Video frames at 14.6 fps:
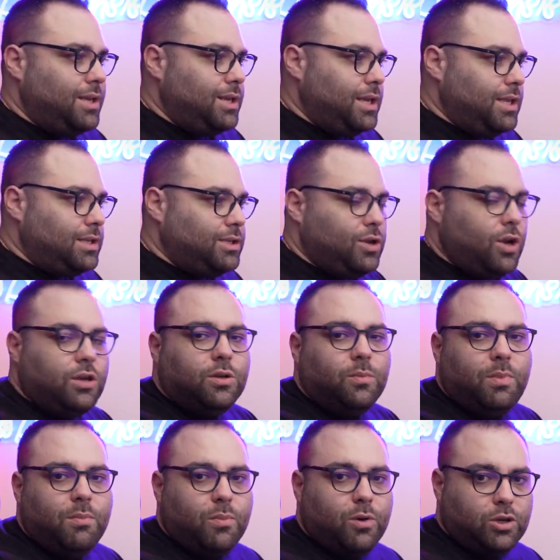It's going to
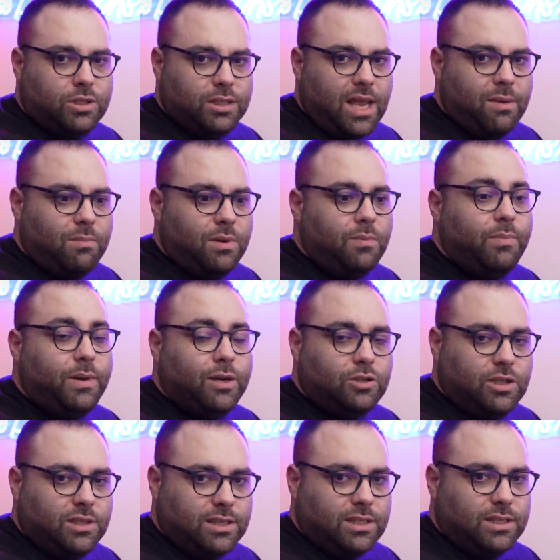be more stable
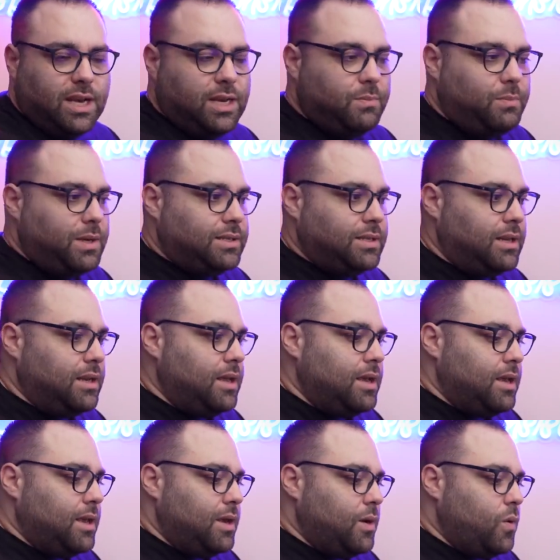because it's a trained pixel.
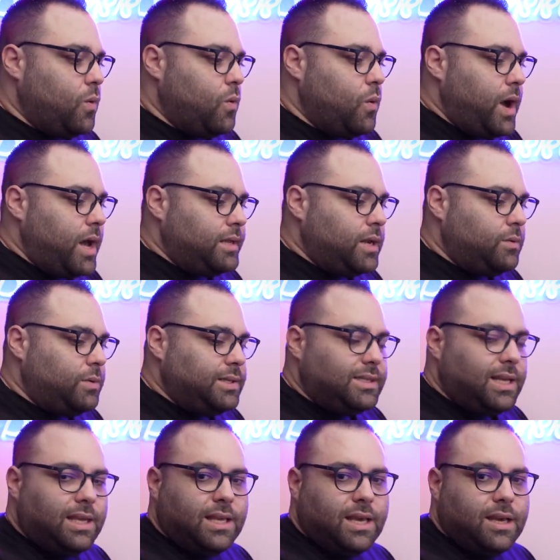What are we
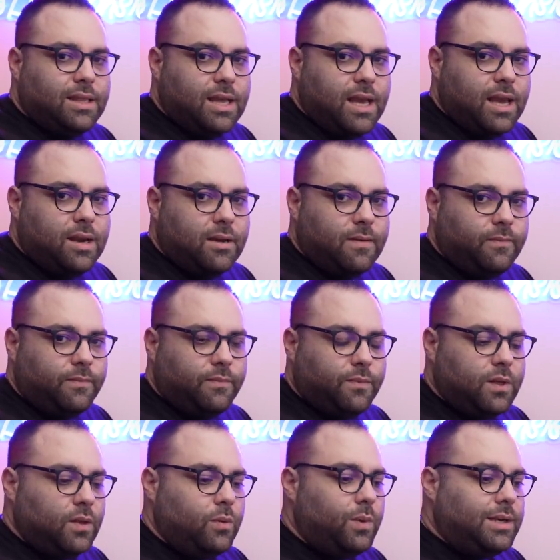checking there?
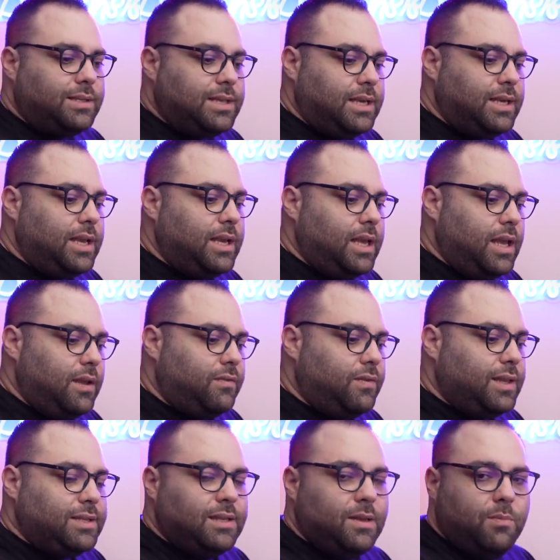We're checking if
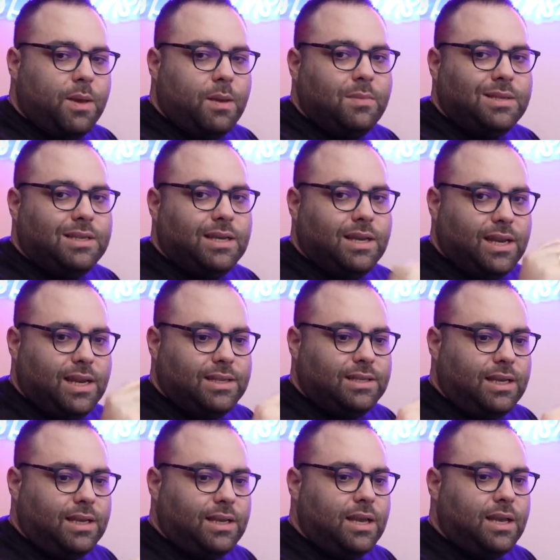the CPM is
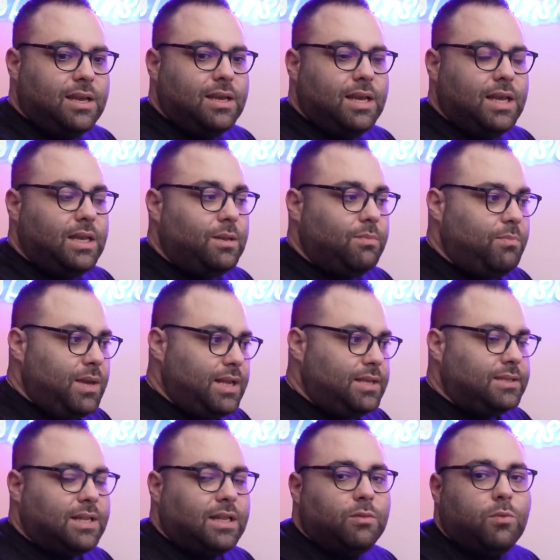increasing, it
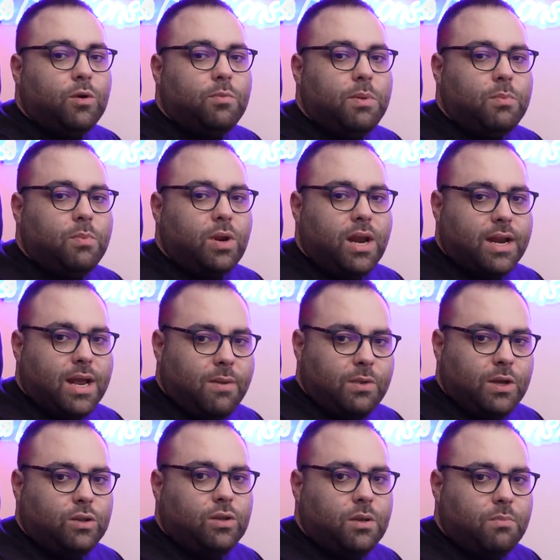means that more people are
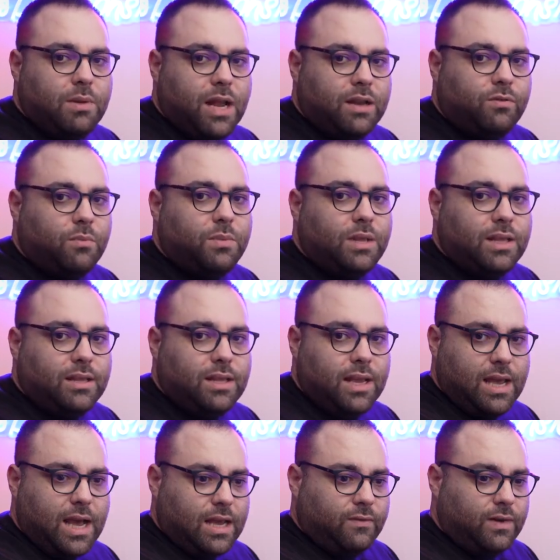coming to the platform that
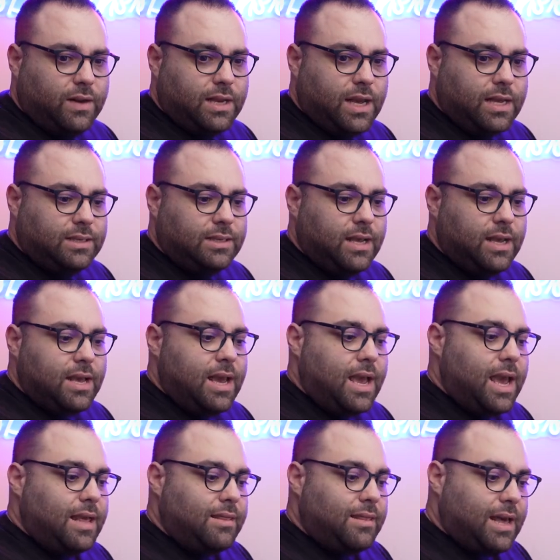they advertise,
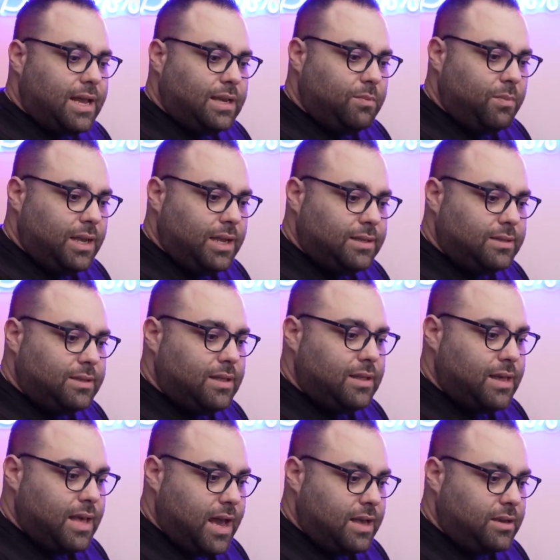and that means
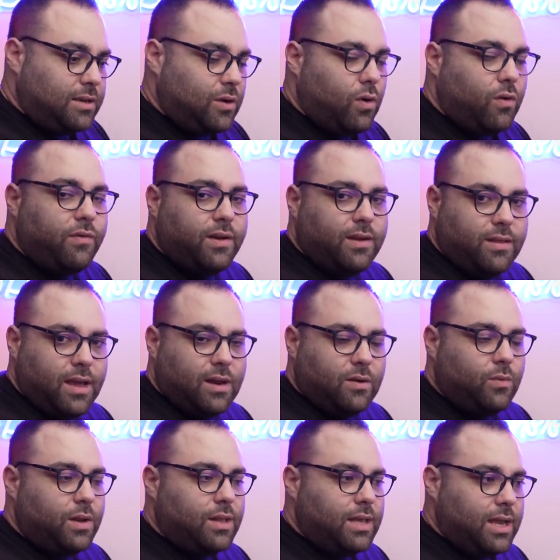that over there,
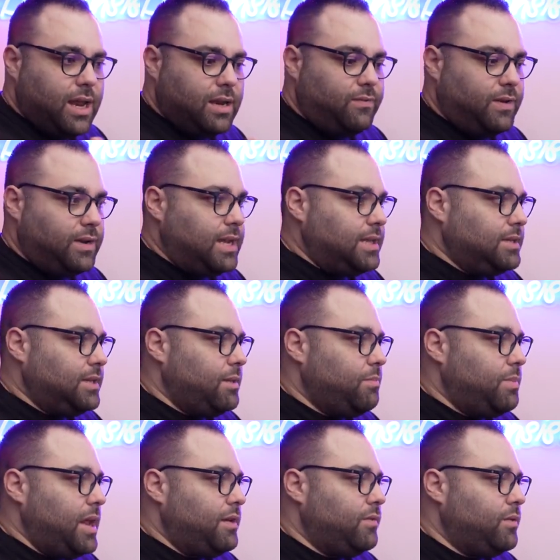when they advertise in the
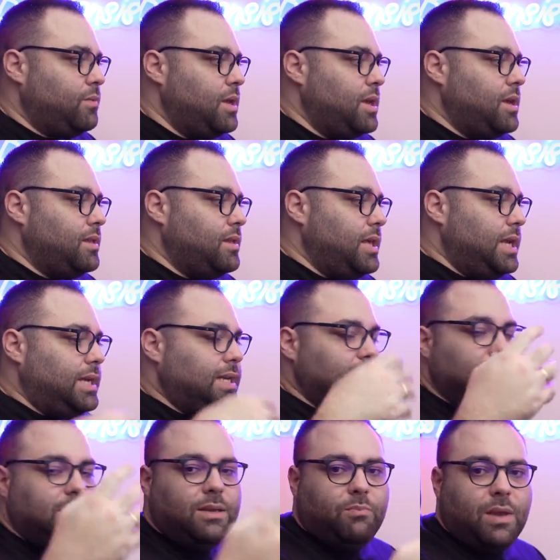platform, they increase
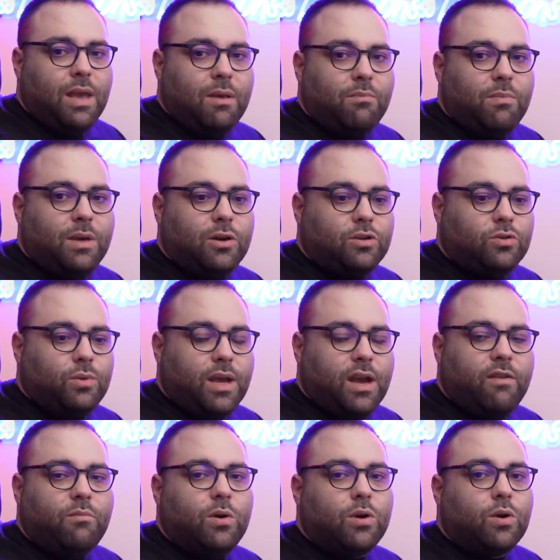the CPM because we have more